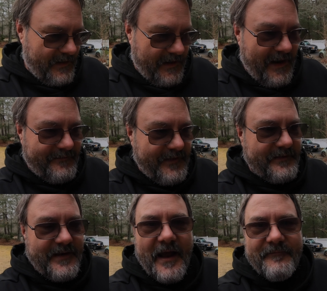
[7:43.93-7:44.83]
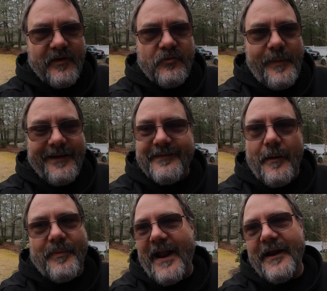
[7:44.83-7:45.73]
And I did kind of expect
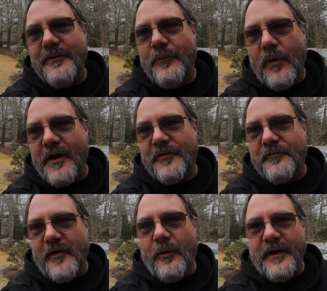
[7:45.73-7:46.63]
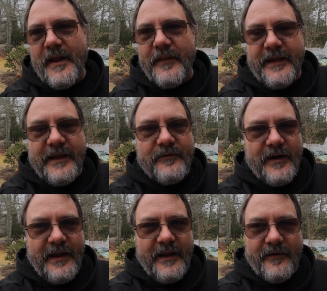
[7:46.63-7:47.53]
that, but I didn't want to throw another gear
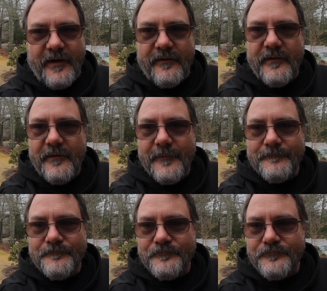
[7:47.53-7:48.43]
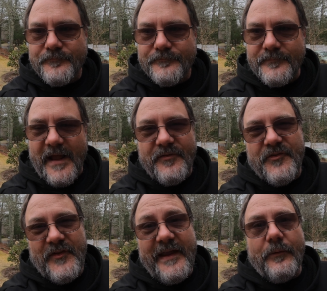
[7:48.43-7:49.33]
in here and
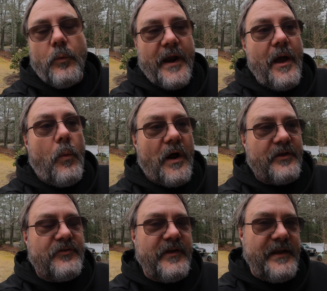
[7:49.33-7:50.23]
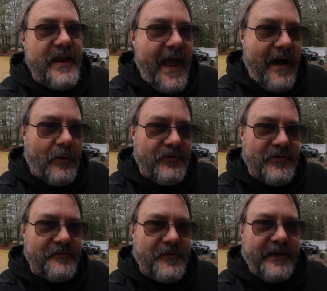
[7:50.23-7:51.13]
see. What I want to see now is
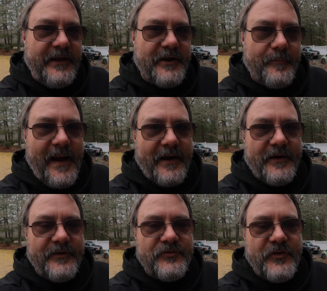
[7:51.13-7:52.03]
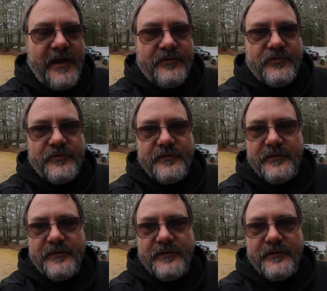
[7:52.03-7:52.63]
if the gear pattern has changed.